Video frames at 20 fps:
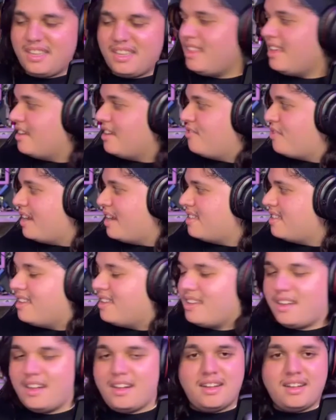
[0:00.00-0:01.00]
like drank
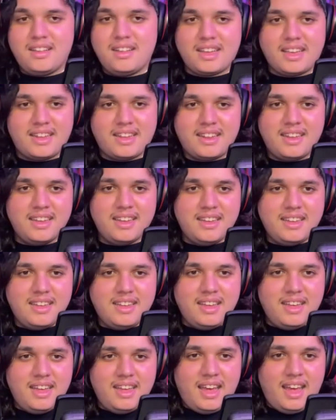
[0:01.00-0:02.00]
it all and
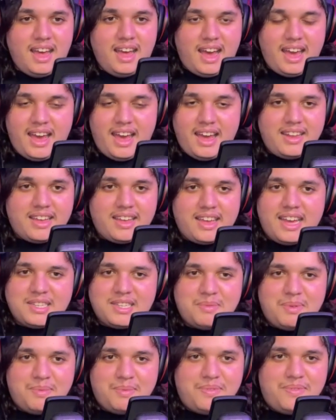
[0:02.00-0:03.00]
I had a
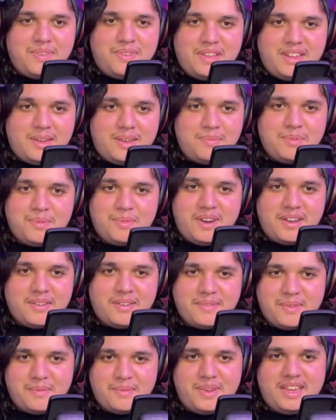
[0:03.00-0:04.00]
cast member fill it up with
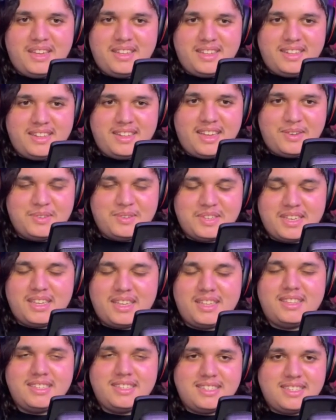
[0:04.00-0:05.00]
water for me. And I was
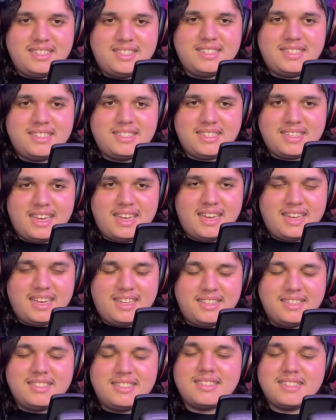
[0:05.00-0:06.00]
like, this is uh,
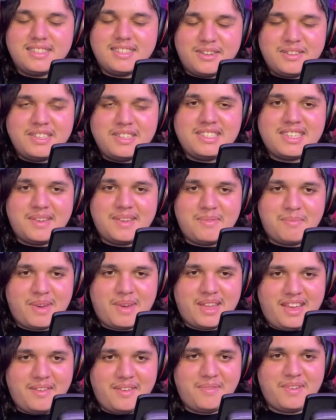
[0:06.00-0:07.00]
this is literally saving
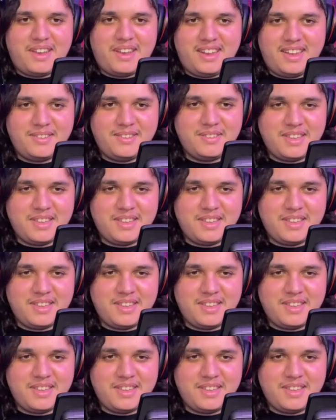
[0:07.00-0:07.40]
my life right now.